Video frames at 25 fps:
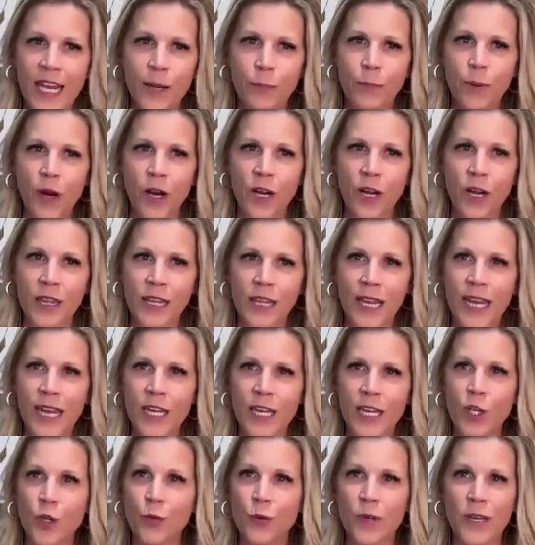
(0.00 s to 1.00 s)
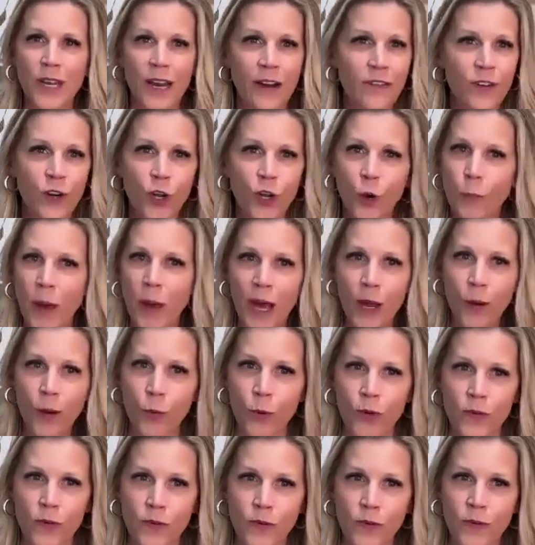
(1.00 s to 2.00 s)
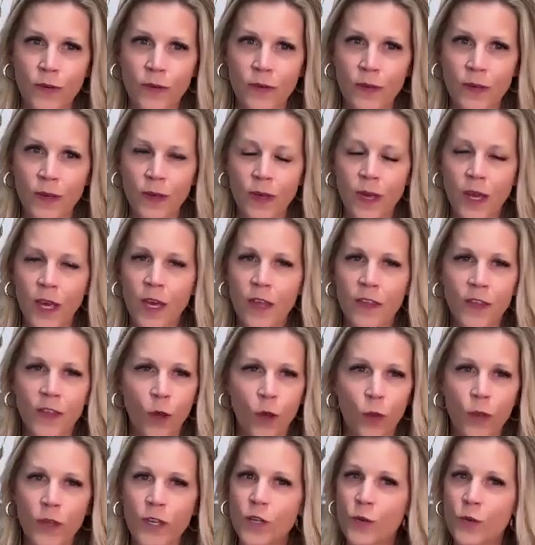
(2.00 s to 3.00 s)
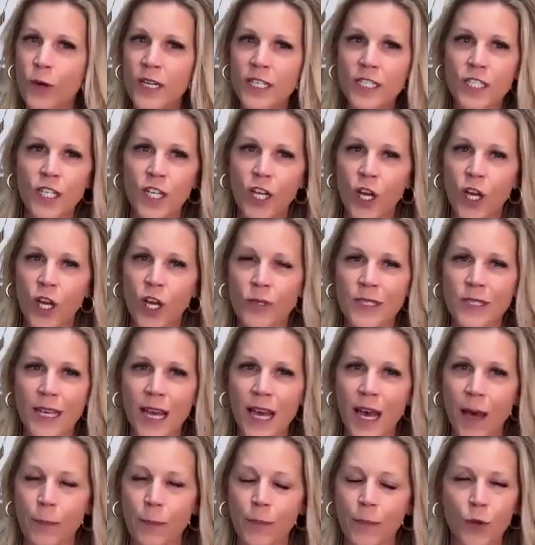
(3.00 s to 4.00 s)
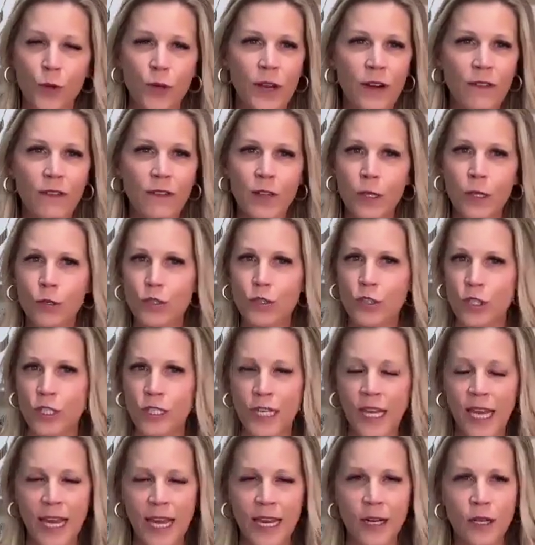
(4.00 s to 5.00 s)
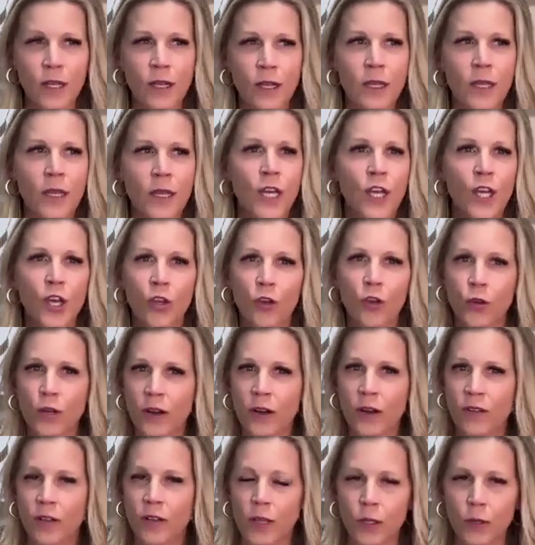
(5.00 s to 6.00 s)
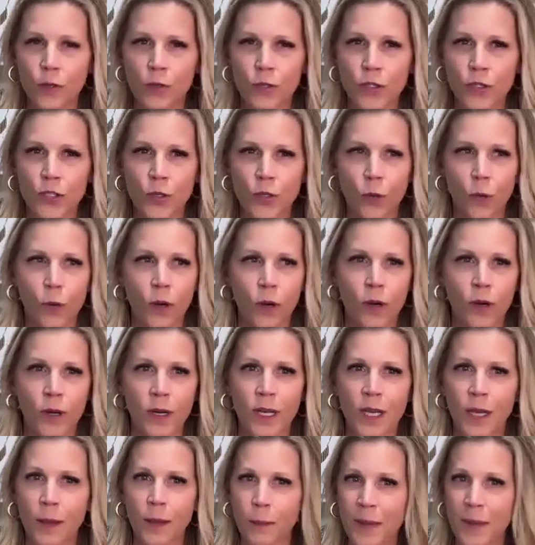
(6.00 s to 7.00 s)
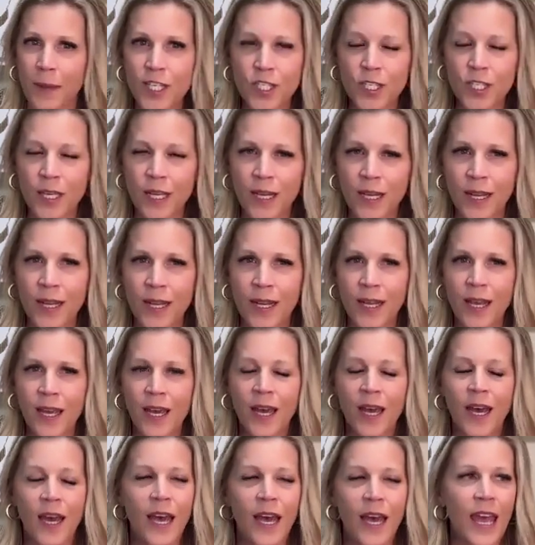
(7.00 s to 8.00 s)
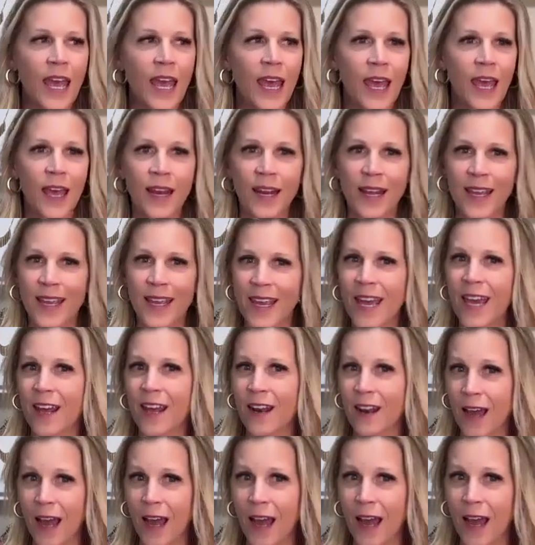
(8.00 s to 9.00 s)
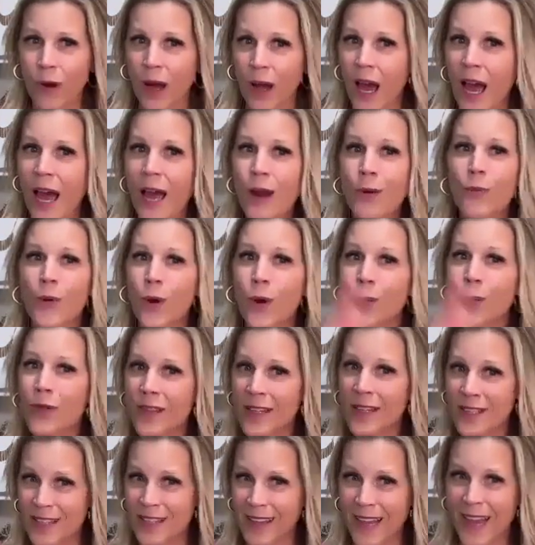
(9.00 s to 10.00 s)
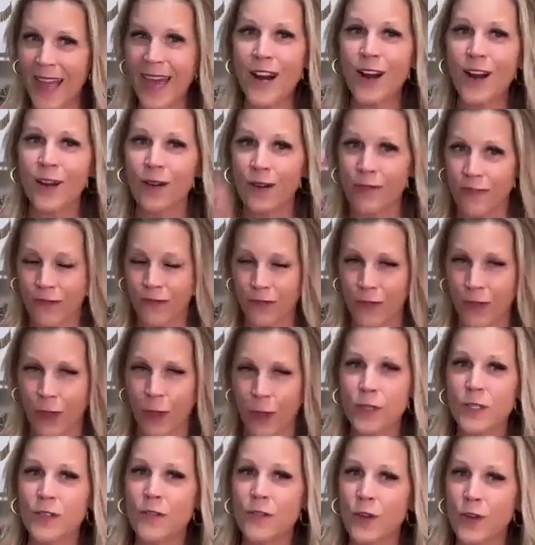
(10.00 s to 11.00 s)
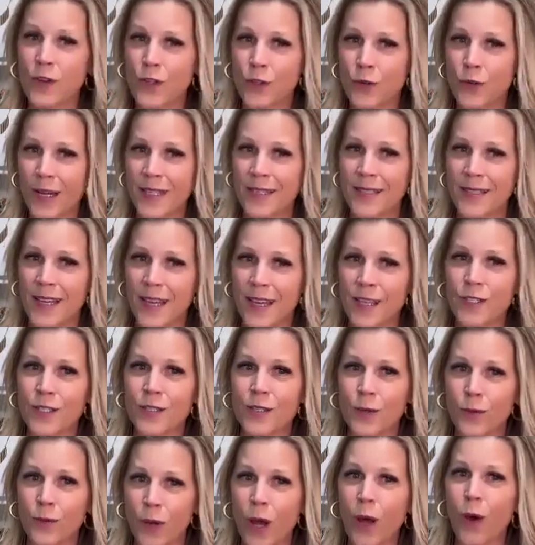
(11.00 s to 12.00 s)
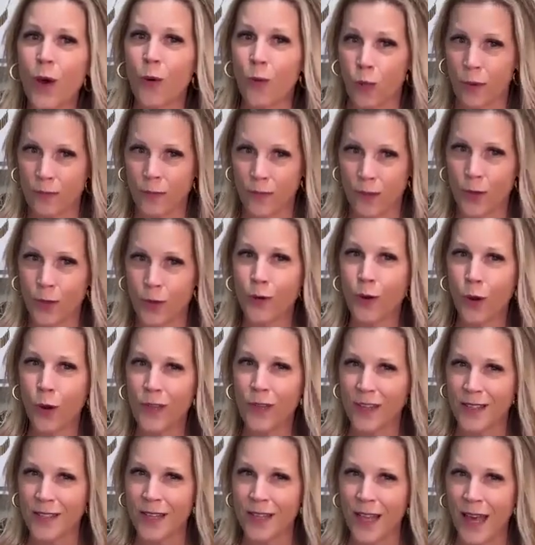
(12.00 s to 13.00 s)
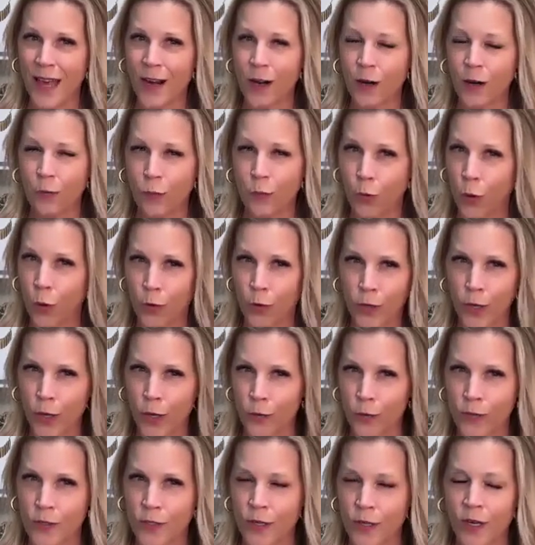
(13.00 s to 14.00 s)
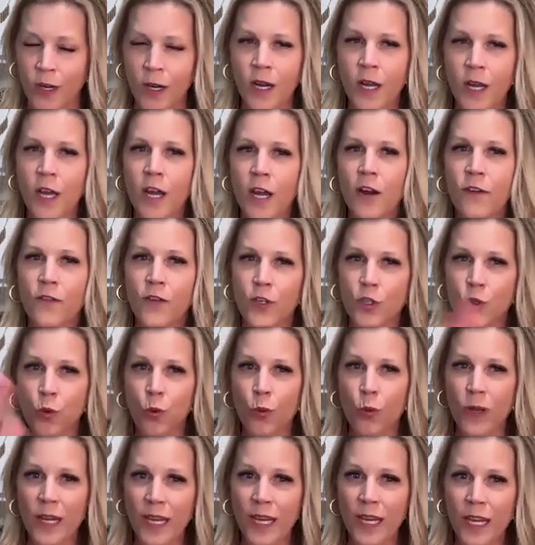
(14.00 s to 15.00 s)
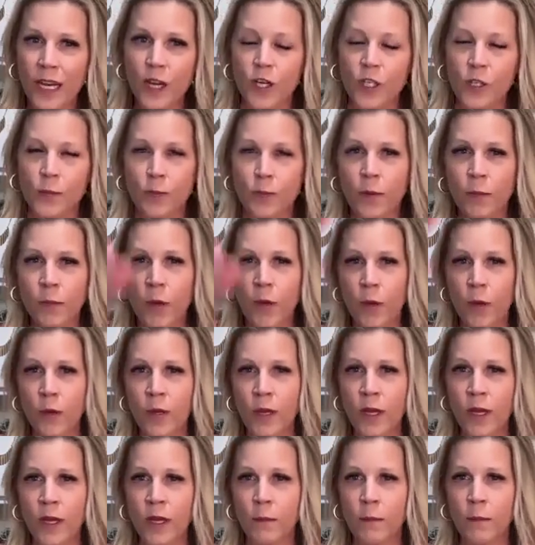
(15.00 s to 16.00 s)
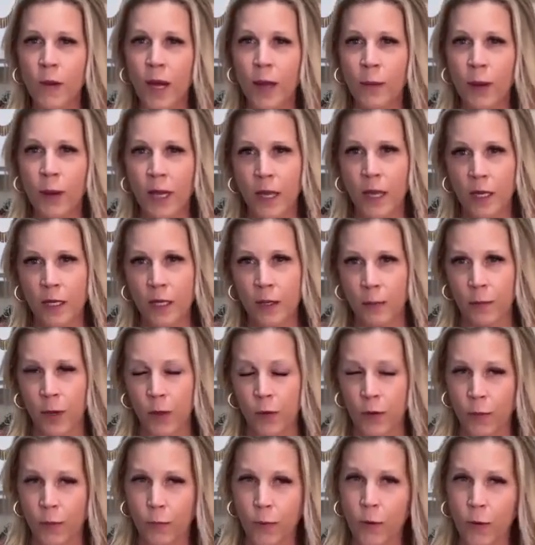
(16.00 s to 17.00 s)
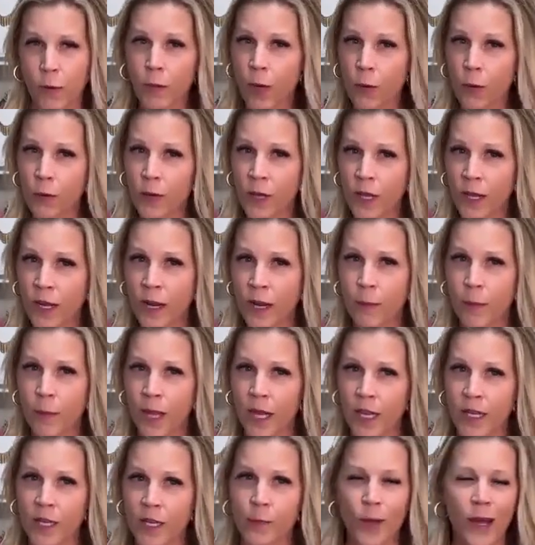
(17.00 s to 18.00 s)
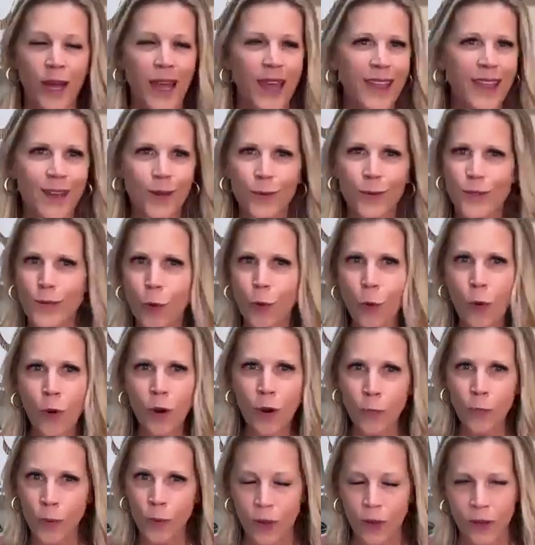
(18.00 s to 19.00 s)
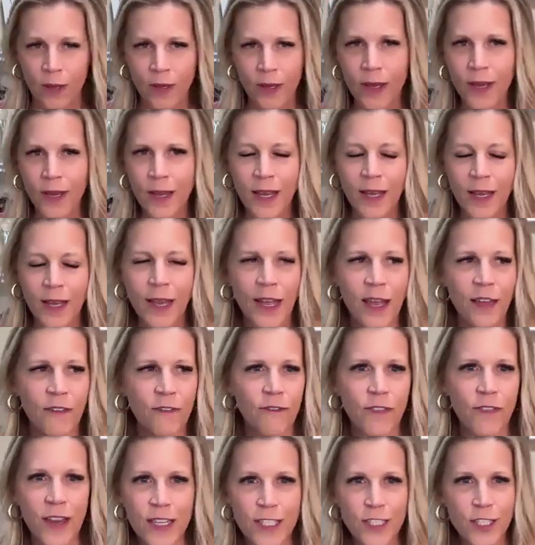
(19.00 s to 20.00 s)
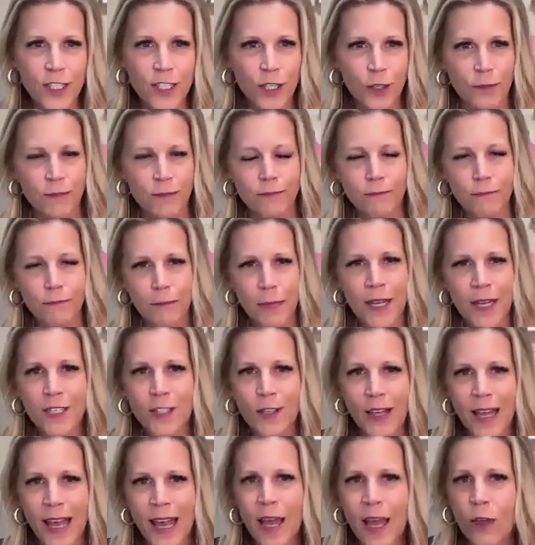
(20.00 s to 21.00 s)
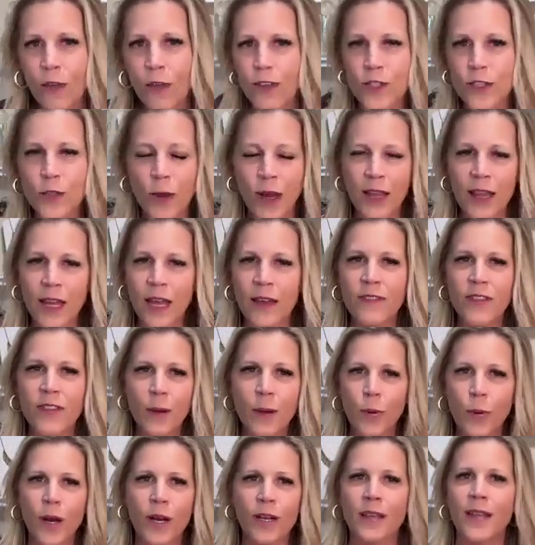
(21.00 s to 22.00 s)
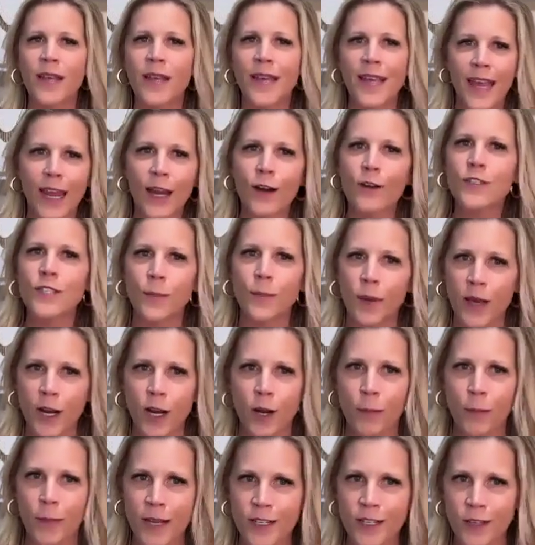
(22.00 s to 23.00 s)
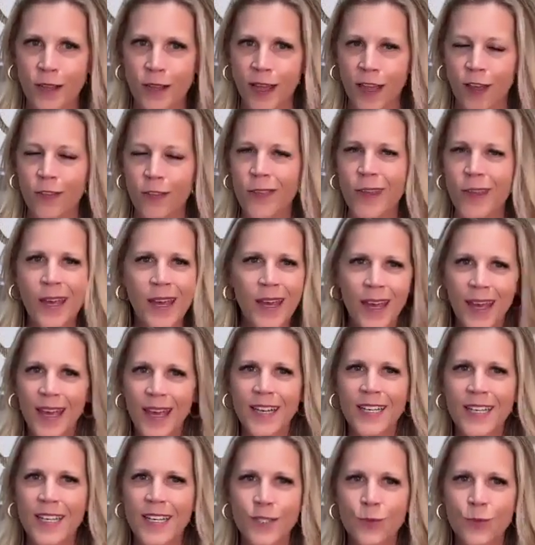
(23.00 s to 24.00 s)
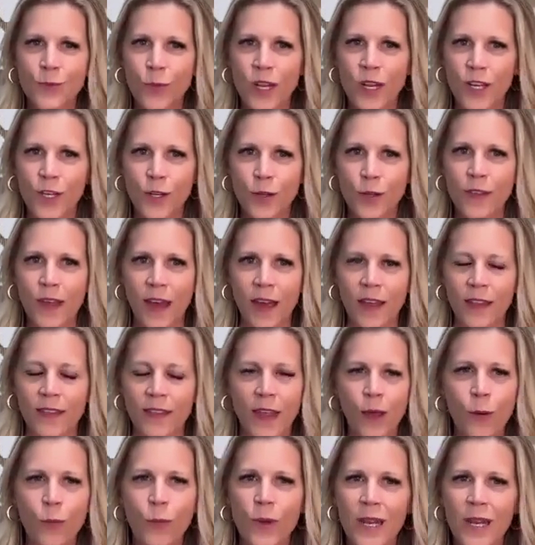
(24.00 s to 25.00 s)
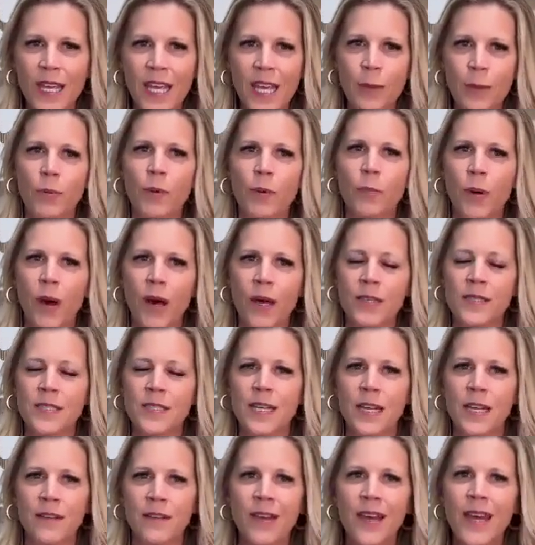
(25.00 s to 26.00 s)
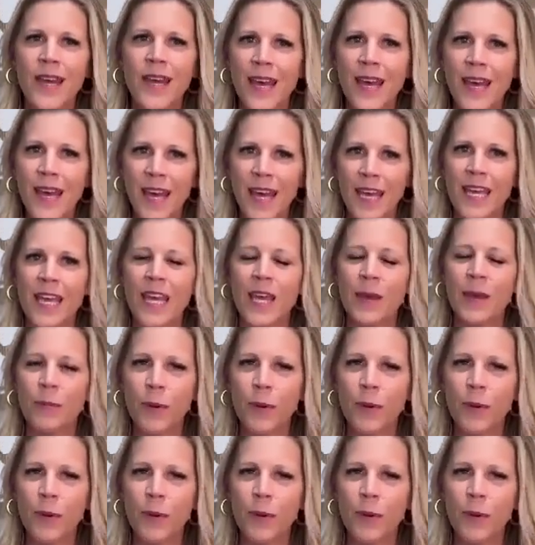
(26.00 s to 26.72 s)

And in Park Lane, you never go backwards. The only direction to go is up. You never lose your title. You never lose your commission. And again, I rode this ladder. Those of you in direct sales, you know this ladder roller coaster for 20 years. Promoted, I might get demoted. Promoted, I might get demoted. It was horrible. It affects your mental health. So I love that Park Lane cares about our mental health and doesn't want to do that. They want to keep it positive and